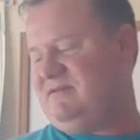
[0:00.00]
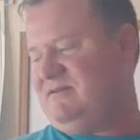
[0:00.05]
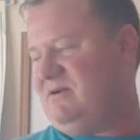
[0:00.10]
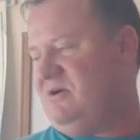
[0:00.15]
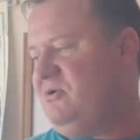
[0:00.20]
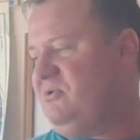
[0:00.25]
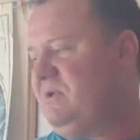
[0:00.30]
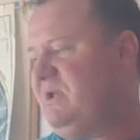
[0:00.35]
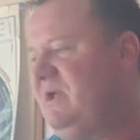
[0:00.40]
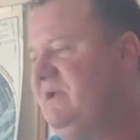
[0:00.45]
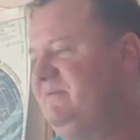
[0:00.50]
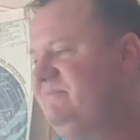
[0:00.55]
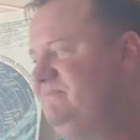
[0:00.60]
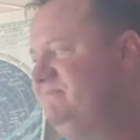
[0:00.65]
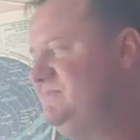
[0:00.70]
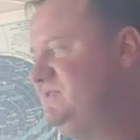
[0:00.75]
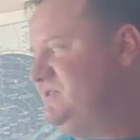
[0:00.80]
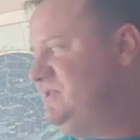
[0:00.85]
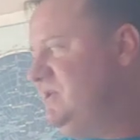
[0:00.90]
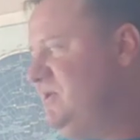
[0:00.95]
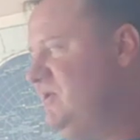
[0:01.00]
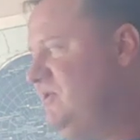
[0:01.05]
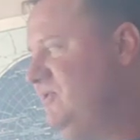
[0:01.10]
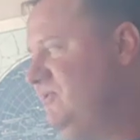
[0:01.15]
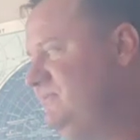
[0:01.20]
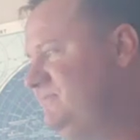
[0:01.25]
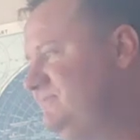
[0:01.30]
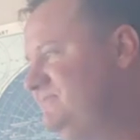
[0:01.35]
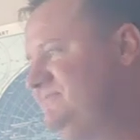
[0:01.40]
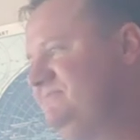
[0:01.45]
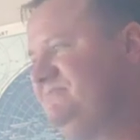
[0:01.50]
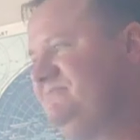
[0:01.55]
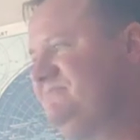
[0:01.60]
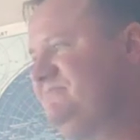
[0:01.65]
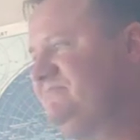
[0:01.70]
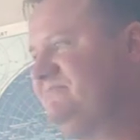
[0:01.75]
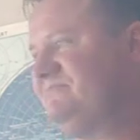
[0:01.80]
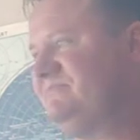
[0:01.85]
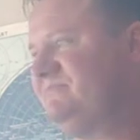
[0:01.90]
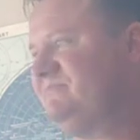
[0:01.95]
Okay, so
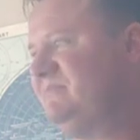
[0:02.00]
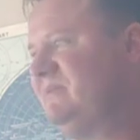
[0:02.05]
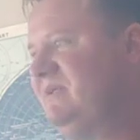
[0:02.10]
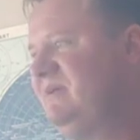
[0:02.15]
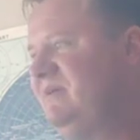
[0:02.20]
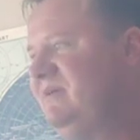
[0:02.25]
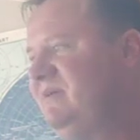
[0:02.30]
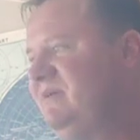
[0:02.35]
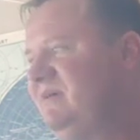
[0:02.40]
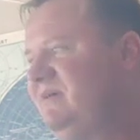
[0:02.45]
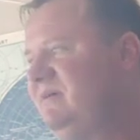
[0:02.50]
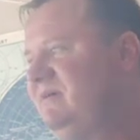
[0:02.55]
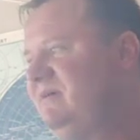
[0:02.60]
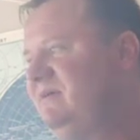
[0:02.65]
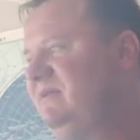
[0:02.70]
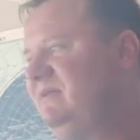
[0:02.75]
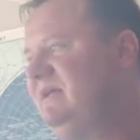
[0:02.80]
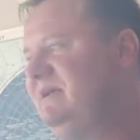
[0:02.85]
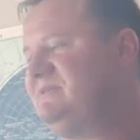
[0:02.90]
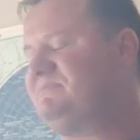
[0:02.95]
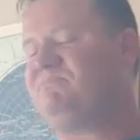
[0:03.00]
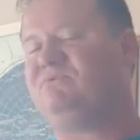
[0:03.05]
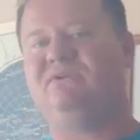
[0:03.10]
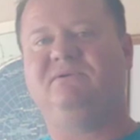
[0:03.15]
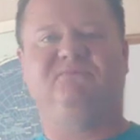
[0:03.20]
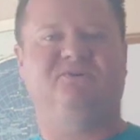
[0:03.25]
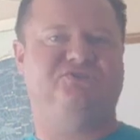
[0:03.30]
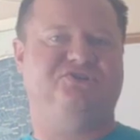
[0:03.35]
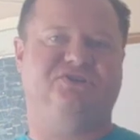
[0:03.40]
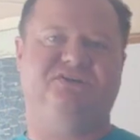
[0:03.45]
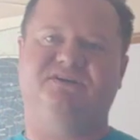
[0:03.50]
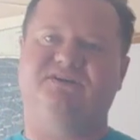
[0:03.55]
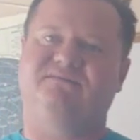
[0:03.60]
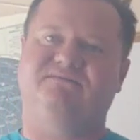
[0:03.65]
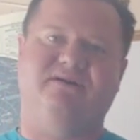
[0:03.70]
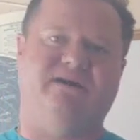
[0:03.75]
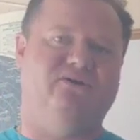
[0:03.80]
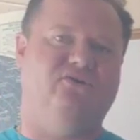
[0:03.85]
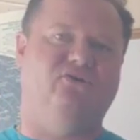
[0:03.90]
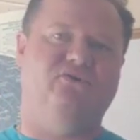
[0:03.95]
that's pretty much it.
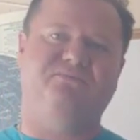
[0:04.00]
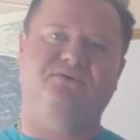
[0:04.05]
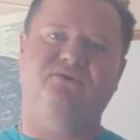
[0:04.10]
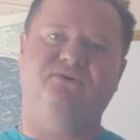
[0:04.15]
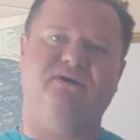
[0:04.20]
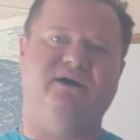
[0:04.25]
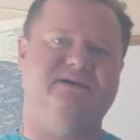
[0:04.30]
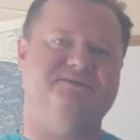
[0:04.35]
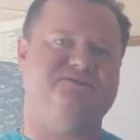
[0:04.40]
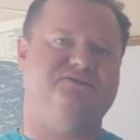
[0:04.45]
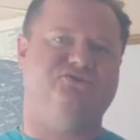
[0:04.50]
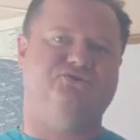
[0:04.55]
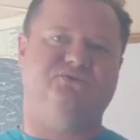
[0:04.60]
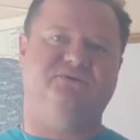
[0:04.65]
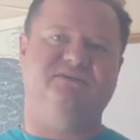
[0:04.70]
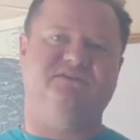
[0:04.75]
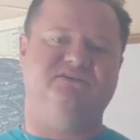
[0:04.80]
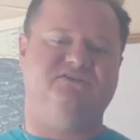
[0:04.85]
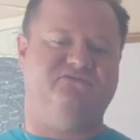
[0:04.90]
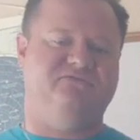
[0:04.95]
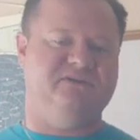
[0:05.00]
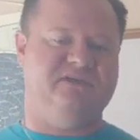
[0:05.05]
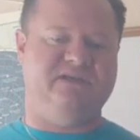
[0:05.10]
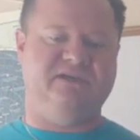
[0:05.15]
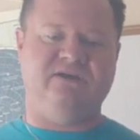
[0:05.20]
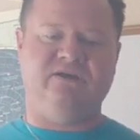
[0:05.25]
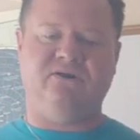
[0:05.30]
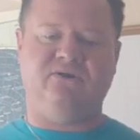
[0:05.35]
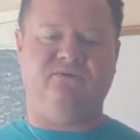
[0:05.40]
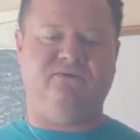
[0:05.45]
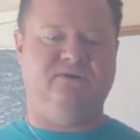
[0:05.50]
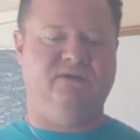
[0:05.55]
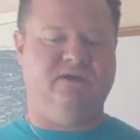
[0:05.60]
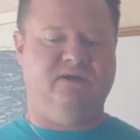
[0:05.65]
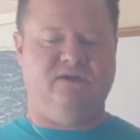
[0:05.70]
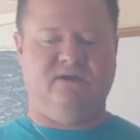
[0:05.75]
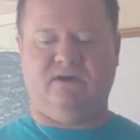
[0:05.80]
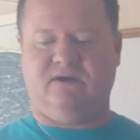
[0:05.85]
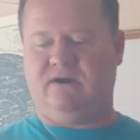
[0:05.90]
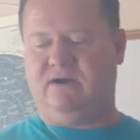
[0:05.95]
I hope you guys enjoyed this video.
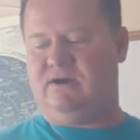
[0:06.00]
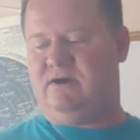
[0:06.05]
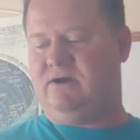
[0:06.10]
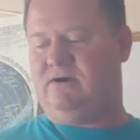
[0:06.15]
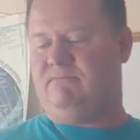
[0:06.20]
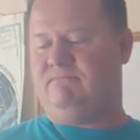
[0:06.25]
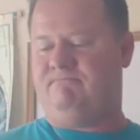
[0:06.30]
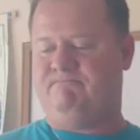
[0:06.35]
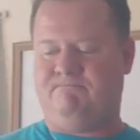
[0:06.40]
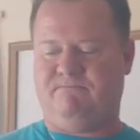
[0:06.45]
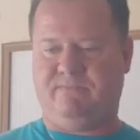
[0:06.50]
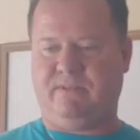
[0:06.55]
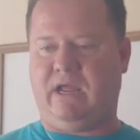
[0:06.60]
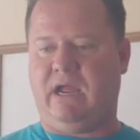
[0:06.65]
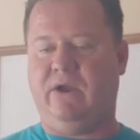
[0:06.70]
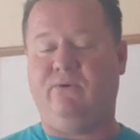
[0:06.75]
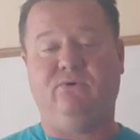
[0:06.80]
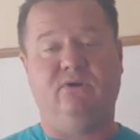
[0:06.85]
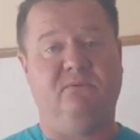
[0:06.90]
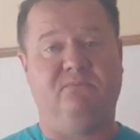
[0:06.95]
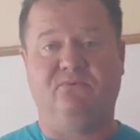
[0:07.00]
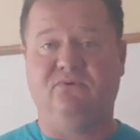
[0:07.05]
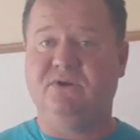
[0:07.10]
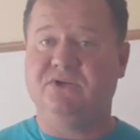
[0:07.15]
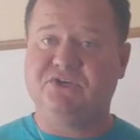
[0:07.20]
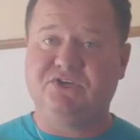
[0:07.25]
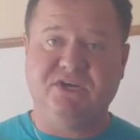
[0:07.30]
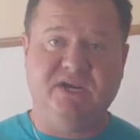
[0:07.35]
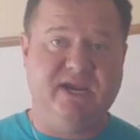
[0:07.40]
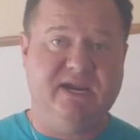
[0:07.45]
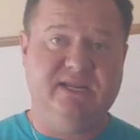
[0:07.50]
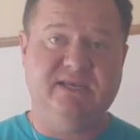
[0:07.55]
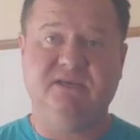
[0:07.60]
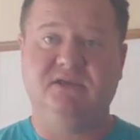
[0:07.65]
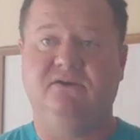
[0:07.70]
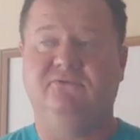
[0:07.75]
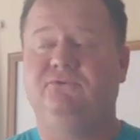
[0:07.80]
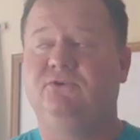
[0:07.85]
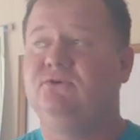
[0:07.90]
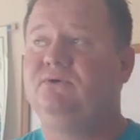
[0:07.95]
I would appreciate it
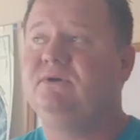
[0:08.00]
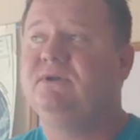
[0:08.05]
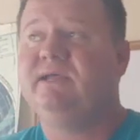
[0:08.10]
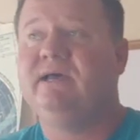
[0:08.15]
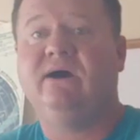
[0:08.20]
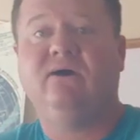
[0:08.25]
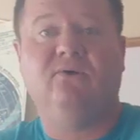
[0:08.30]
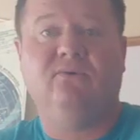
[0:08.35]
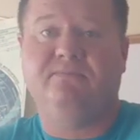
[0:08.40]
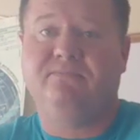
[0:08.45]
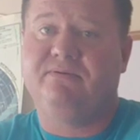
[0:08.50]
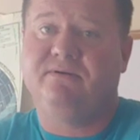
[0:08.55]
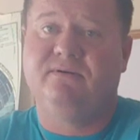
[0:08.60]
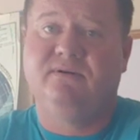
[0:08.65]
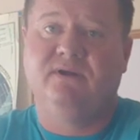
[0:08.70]
if you could help